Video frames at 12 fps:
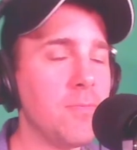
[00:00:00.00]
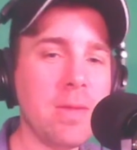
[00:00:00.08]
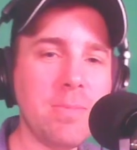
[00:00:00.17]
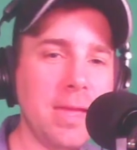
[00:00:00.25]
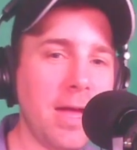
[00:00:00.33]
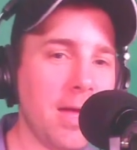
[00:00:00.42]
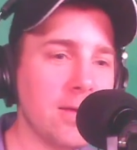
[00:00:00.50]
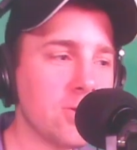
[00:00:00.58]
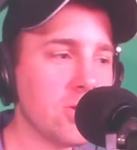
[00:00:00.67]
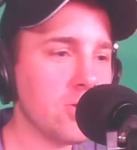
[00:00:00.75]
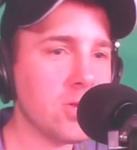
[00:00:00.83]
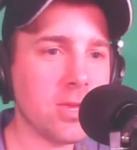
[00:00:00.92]
Maybe I
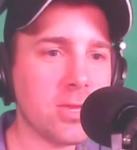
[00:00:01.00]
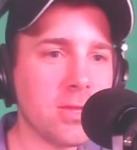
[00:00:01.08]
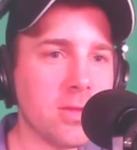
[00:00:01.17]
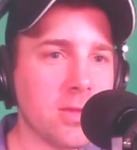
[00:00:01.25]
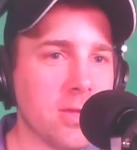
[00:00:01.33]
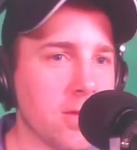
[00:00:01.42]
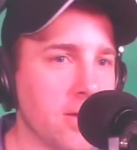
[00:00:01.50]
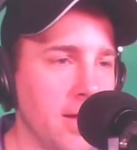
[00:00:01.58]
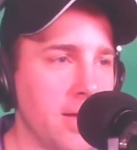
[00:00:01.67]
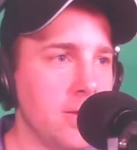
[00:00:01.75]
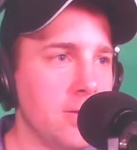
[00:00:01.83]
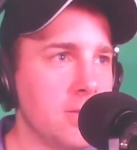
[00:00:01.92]
should just
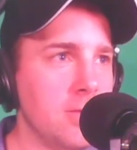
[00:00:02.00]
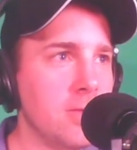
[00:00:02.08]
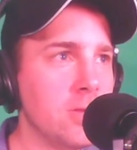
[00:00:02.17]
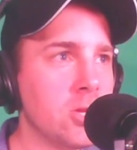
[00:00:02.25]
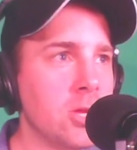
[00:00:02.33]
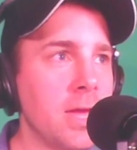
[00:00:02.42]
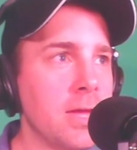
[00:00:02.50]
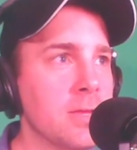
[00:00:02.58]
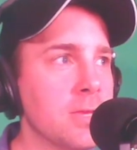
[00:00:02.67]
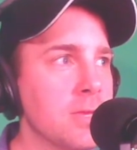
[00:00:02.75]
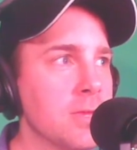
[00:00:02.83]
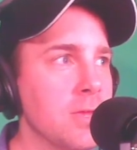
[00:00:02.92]
cut to the
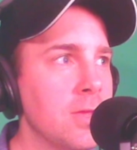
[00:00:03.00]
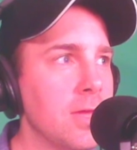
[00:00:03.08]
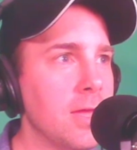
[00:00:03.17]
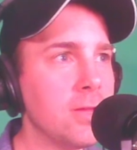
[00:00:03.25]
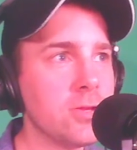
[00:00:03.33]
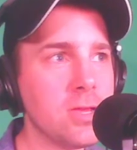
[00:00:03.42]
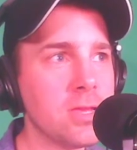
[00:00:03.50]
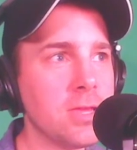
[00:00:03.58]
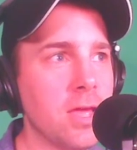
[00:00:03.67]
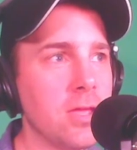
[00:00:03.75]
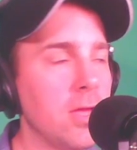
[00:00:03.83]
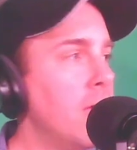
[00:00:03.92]
chase and just tell you,